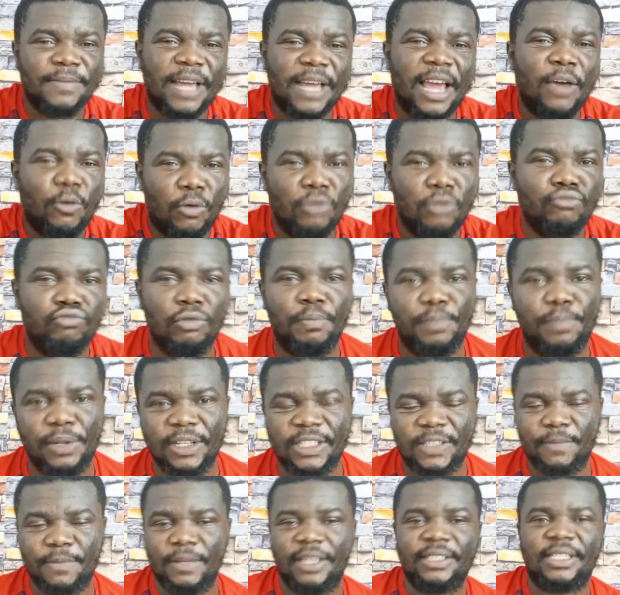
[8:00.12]
me a good
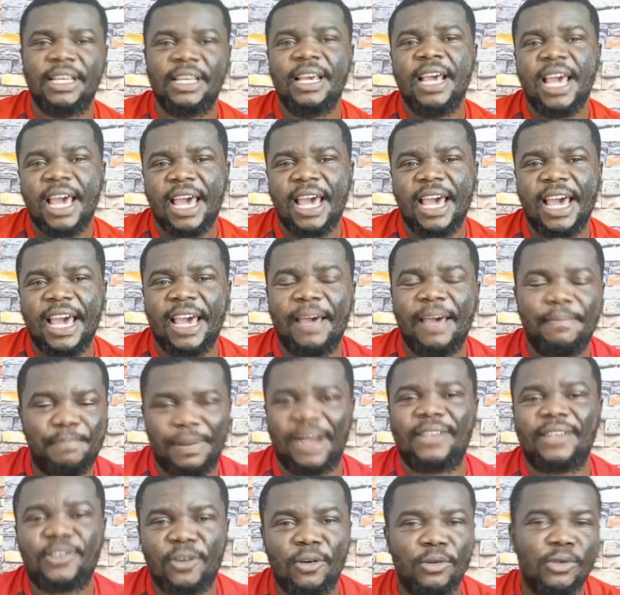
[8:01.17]
replacement,
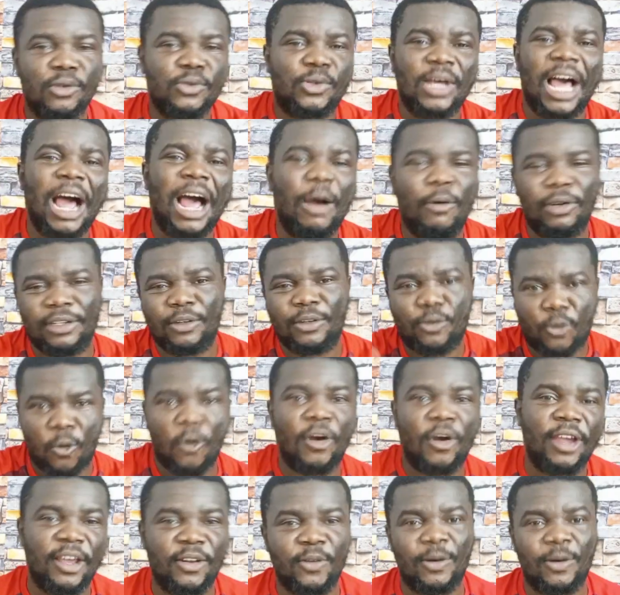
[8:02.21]
but on also how are the
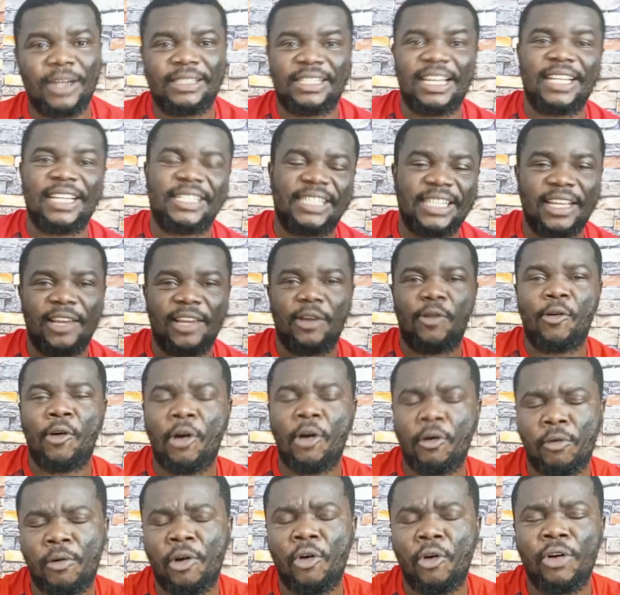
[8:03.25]
coin and what I say,
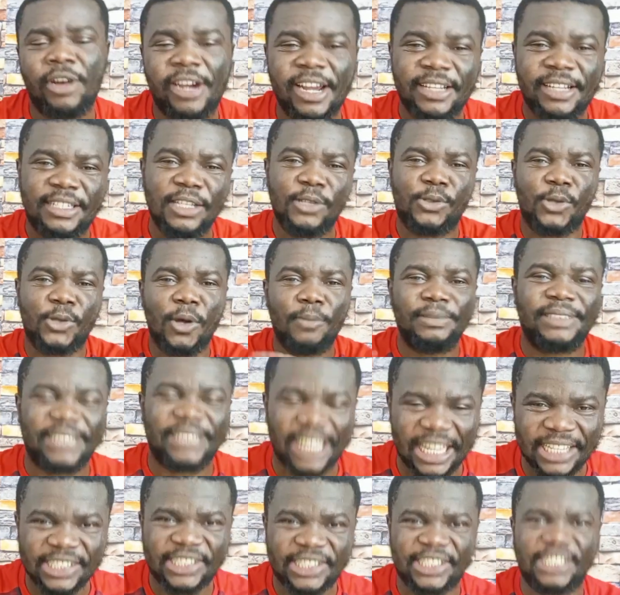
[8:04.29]
or create some
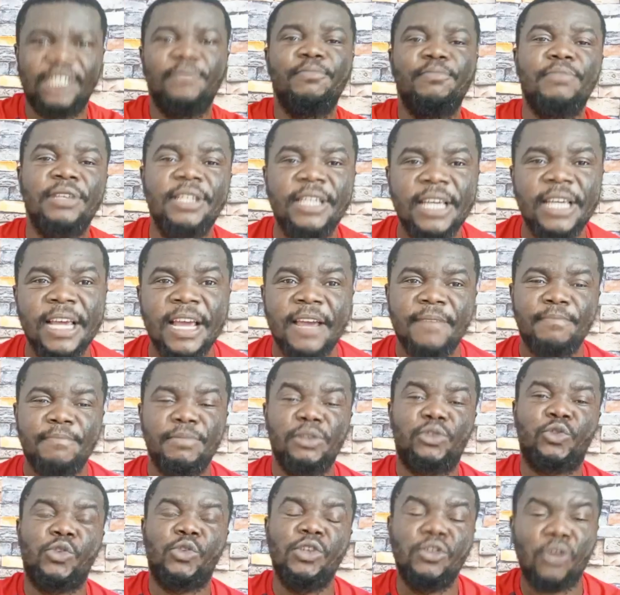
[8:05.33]
tension be
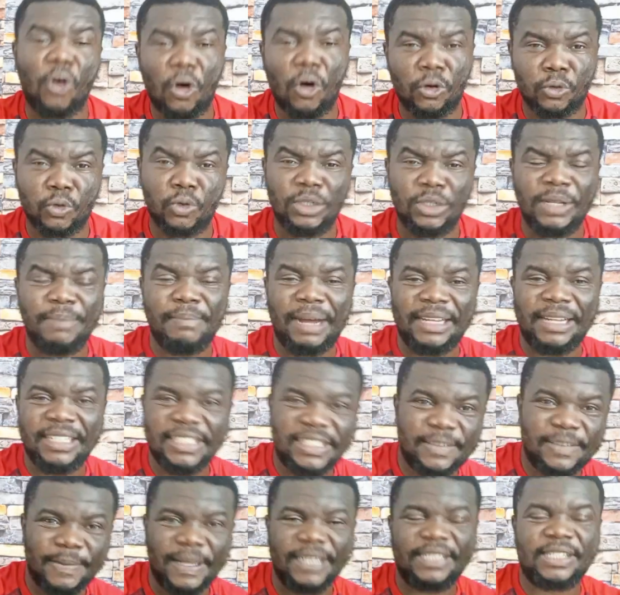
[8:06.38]
between unknown
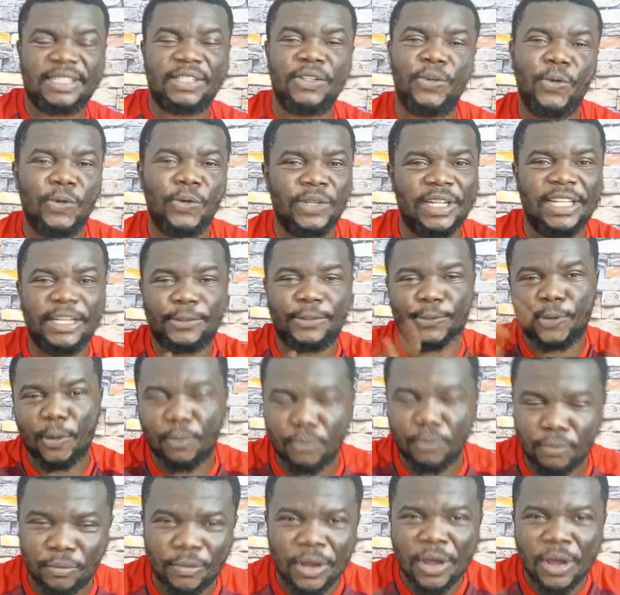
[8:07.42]
management, no name,
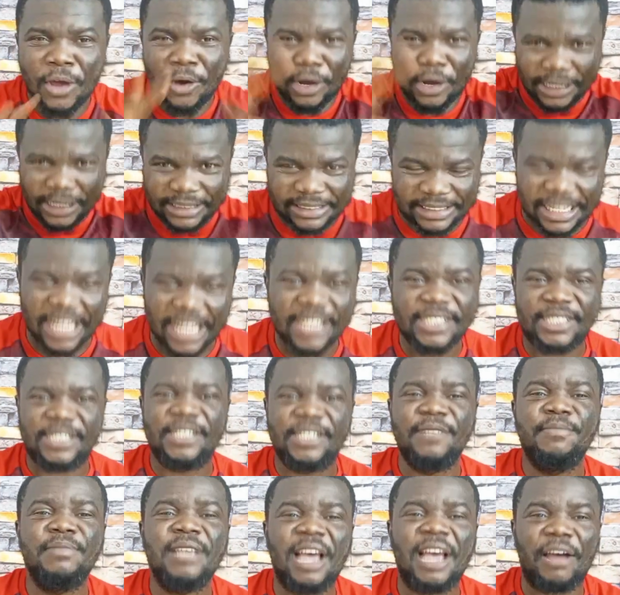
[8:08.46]
some
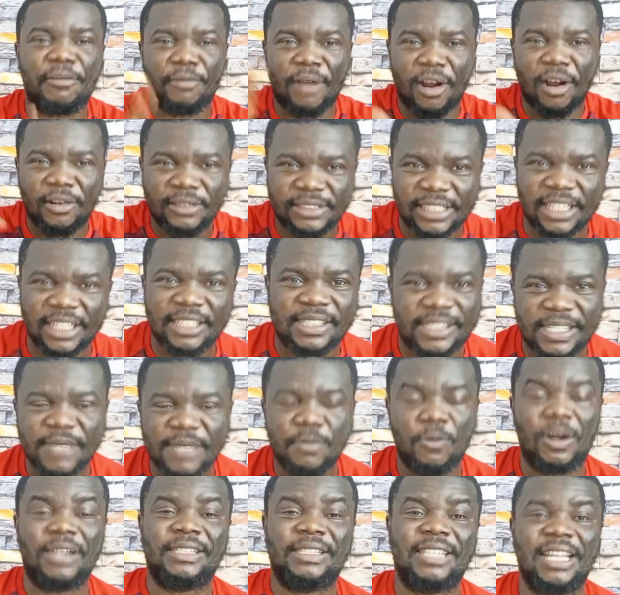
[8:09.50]
tension be around the team.
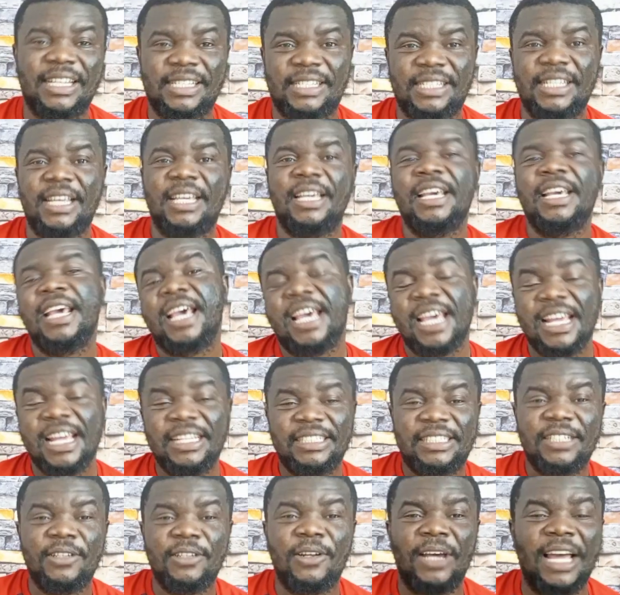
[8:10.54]
What I say,
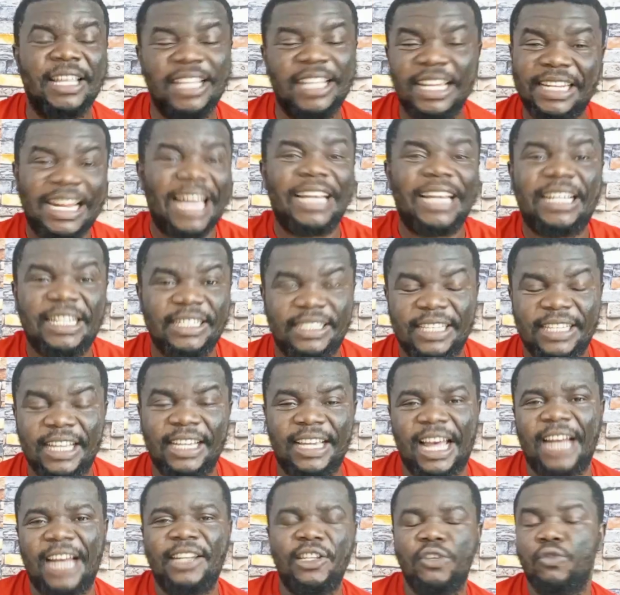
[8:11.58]
ain't you know, and then like you
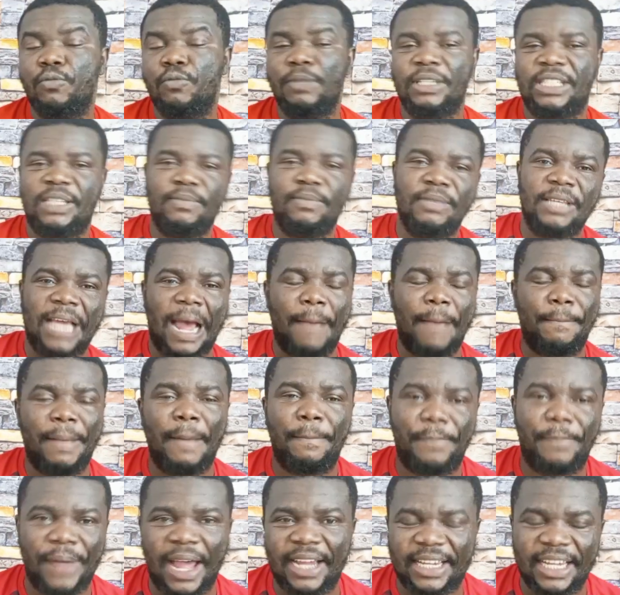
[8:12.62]
said, Ganiyu beat me
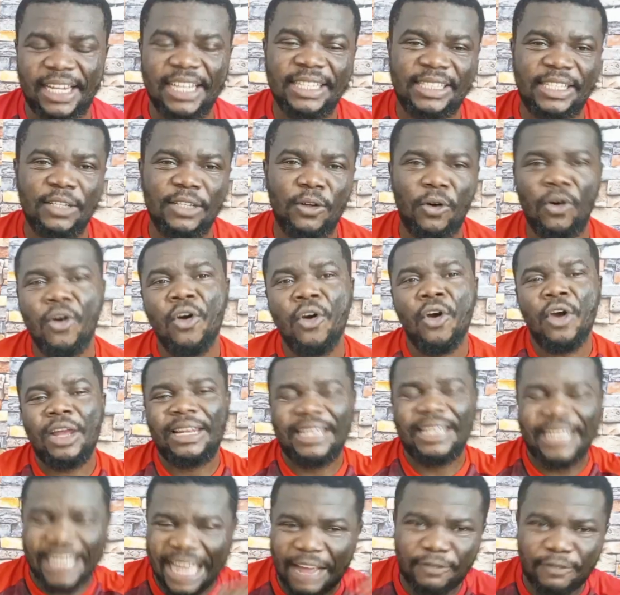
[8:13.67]
about back, ain't you know,
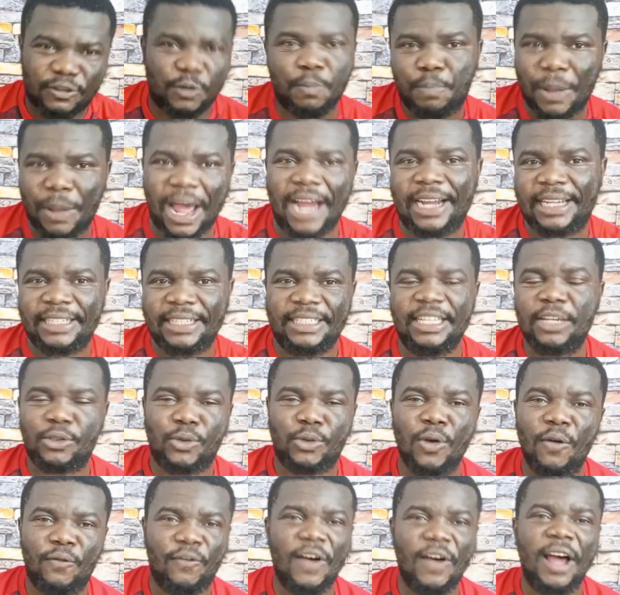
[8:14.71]
left back there
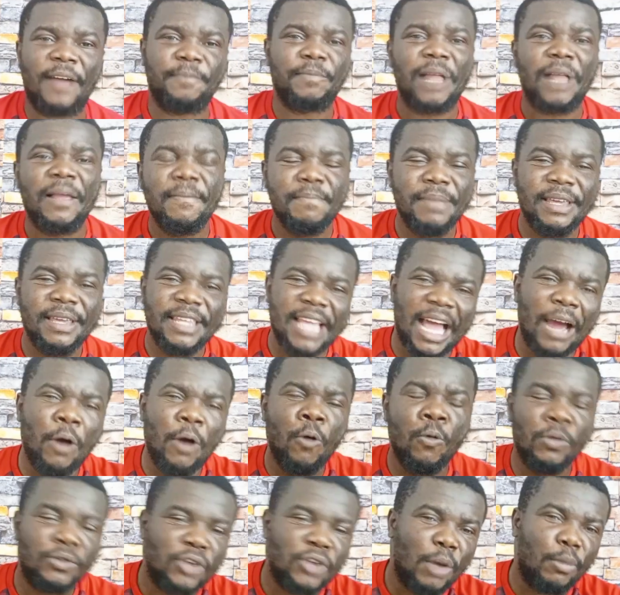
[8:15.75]
so far, Minyan
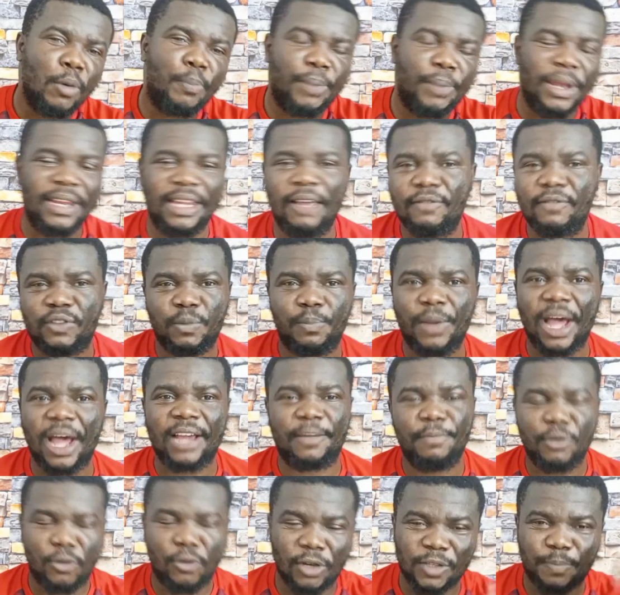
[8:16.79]
who's almost a left
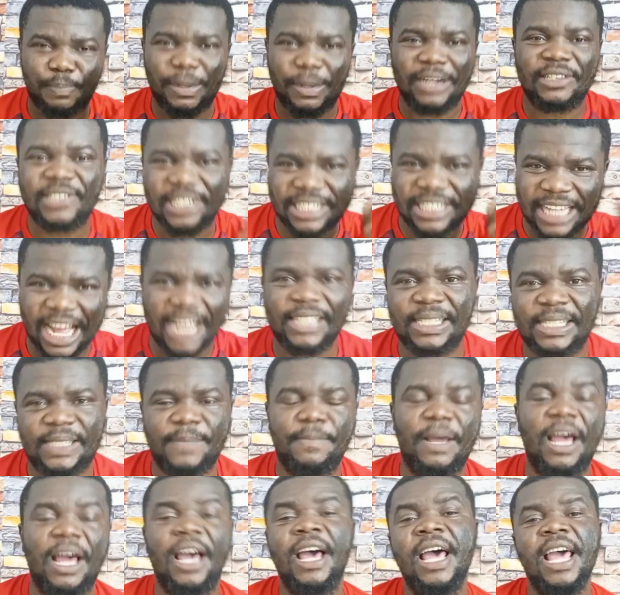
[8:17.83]
back because Patrick
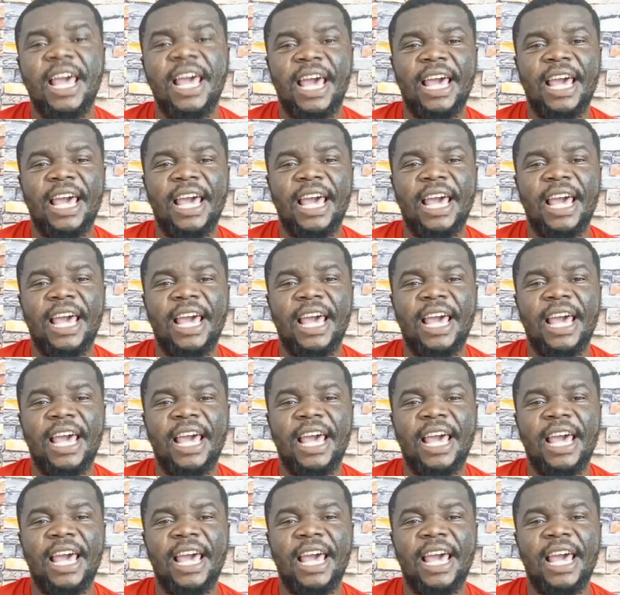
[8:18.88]
Asma.